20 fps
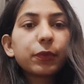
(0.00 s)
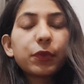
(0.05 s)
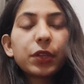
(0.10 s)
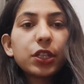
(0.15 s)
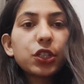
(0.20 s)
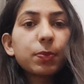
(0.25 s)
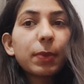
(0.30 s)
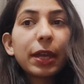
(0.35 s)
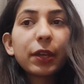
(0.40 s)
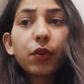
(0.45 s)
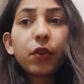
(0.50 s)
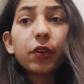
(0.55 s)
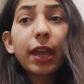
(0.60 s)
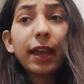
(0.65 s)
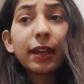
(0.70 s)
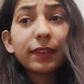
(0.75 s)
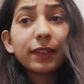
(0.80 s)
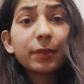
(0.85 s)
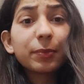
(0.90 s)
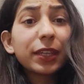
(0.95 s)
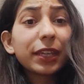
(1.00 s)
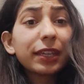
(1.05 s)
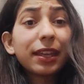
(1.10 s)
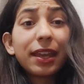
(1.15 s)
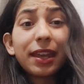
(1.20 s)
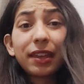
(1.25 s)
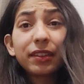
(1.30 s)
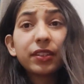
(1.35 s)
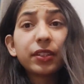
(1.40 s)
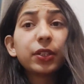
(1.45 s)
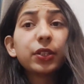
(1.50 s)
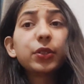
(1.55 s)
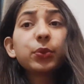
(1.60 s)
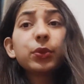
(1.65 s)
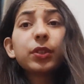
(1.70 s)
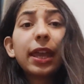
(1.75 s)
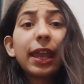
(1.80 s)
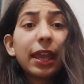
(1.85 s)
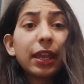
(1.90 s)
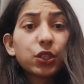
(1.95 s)
which microorganisms, they can adhere to
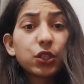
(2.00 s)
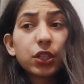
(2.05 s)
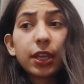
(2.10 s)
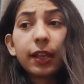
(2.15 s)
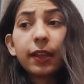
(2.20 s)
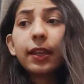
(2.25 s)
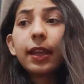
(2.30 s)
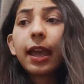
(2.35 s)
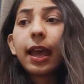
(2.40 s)
the eggshell,